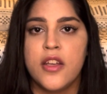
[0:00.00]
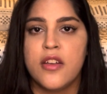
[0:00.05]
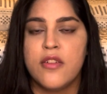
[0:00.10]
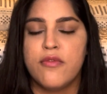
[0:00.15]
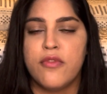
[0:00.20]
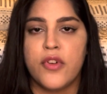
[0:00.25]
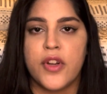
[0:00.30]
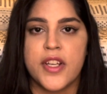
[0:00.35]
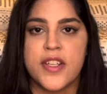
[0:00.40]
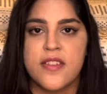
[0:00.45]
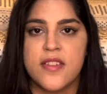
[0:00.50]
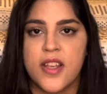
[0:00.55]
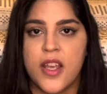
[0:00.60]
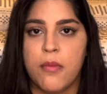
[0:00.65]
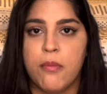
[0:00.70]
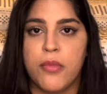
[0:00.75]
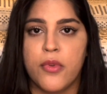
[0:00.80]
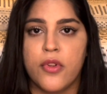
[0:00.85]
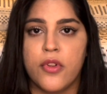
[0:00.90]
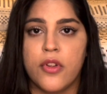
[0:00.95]
For
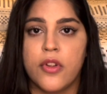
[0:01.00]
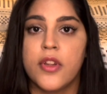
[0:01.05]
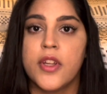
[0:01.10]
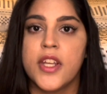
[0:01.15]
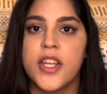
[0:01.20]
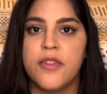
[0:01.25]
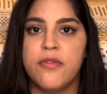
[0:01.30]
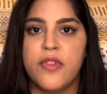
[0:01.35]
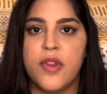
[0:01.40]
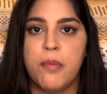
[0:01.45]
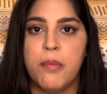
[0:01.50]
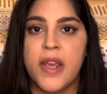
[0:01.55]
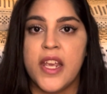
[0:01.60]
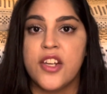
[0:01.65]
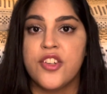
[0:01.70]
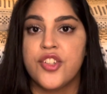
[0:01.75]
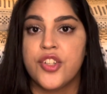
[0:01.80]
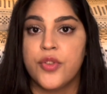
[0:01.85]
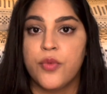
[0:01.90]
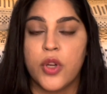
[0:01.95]
example, if the
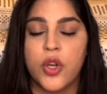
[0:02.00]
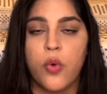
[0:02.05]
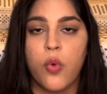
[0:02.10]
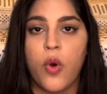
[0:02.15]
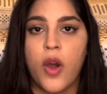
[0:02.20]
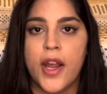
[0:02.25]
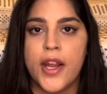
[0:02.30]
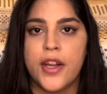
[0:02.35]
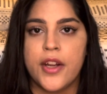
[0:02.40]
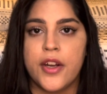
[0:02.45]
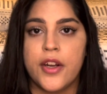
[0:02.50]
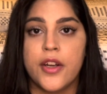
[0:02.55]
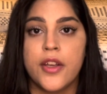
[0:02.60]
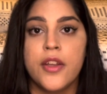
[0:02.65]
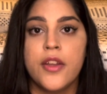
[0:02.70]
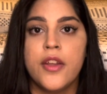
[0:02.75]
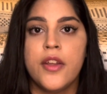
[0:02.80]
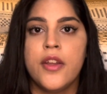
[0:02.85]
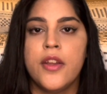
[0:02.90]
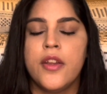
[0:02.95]
patient required
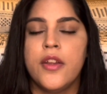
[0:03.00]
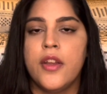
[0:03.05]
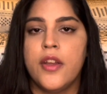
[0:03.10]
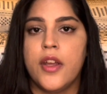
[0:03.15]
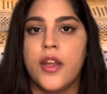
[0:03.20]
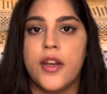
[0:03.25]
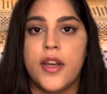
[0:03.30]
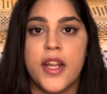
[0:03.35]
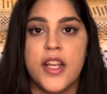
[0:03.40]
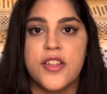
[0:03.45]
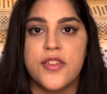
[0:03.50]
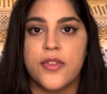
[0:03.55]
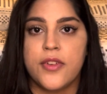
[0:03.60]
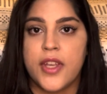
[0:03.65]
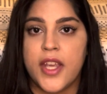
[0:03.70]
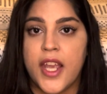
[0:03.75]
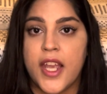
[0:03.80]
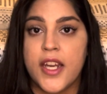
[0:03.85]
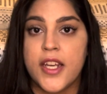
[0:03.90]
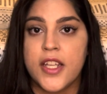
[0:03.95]
a nasal
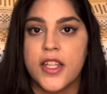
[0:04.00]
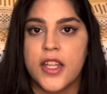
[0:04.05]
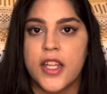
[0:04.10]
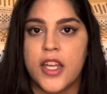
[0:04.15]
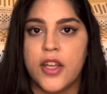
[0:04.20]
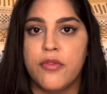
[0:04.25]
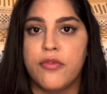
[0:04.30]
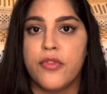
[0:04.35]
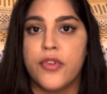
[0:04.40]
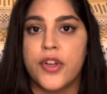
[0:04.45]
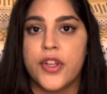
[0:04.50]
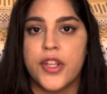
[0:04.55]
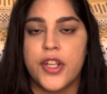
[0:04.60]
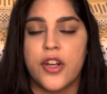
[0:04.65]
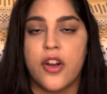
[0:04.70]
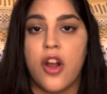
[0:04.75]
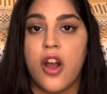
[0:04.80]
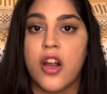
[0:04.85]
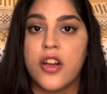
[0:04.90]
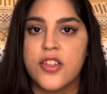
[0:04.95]
cannula for
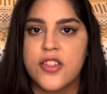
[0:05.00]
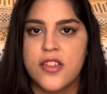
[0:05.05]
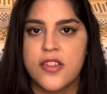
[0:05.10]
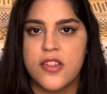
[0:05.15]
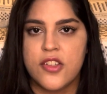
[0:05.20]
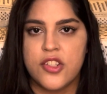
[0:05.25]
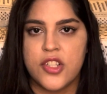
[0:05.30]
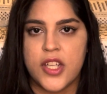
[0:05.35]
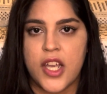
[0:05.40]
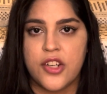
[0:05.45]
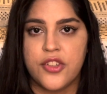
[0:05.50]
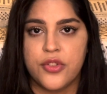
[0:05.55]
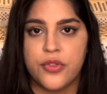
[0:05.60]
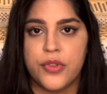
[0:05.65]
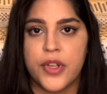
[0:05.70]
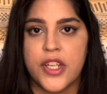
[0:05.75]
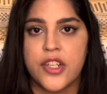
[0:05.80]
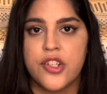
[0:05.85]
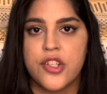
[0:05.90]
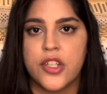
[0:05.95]
their oxygen
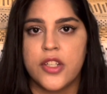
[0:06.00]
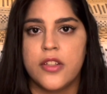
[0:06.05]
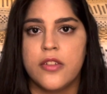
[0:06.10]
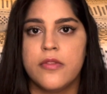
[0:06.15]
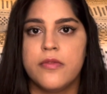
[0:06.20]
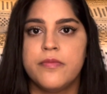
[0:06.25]
saturation.